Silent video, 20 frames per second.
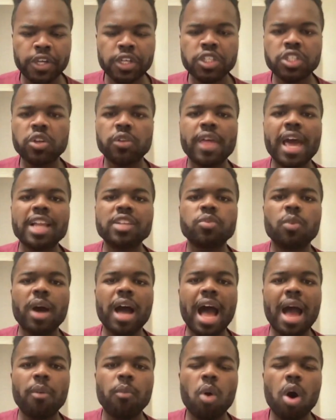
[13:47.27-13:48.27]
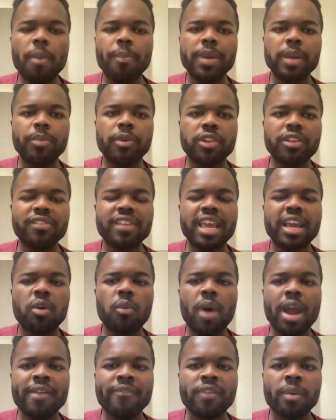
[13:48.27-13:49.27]
So that's what I want people to take
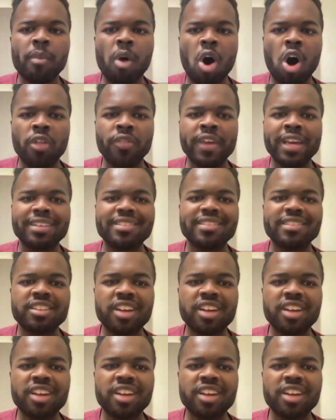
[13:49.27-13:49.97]
away from all this.